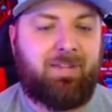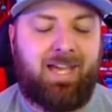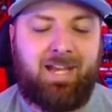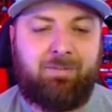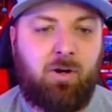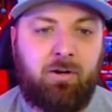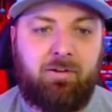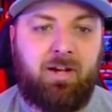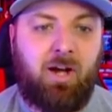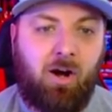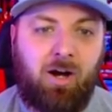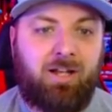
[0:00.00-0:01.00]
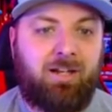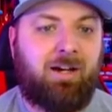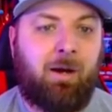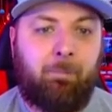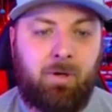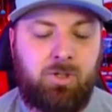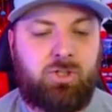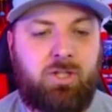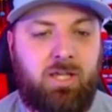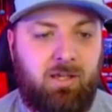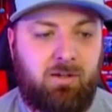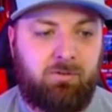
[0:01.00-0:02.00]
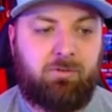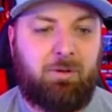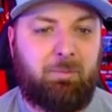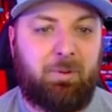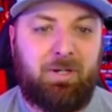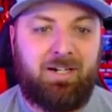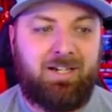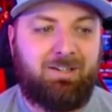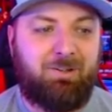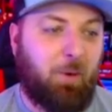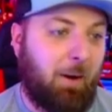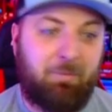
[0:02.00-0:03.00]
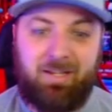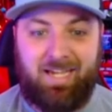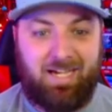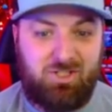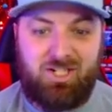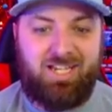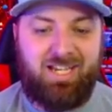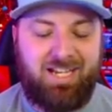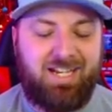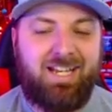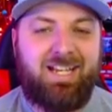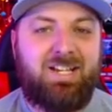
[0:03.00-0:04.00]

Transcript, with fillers: And I've already caught a bunch of these, but I'm going to catch it again.